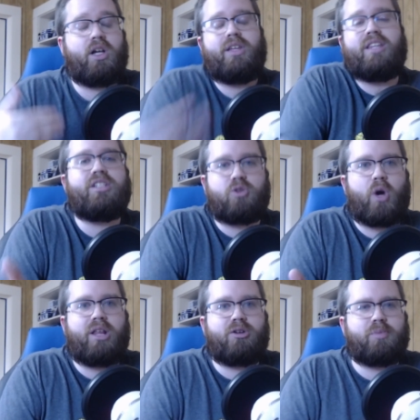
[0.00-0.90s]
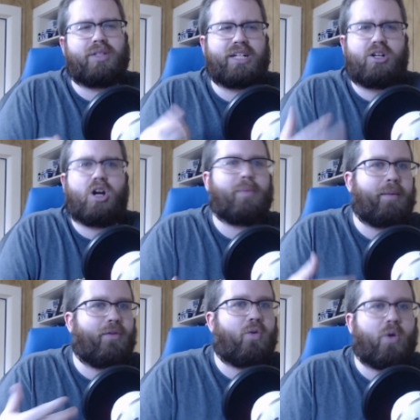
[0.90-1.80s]
in the trailers, but they talk about it
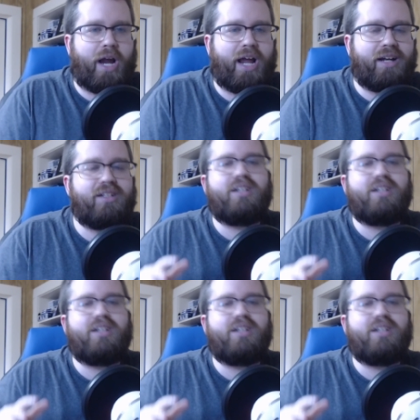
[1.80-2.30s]
beforehand.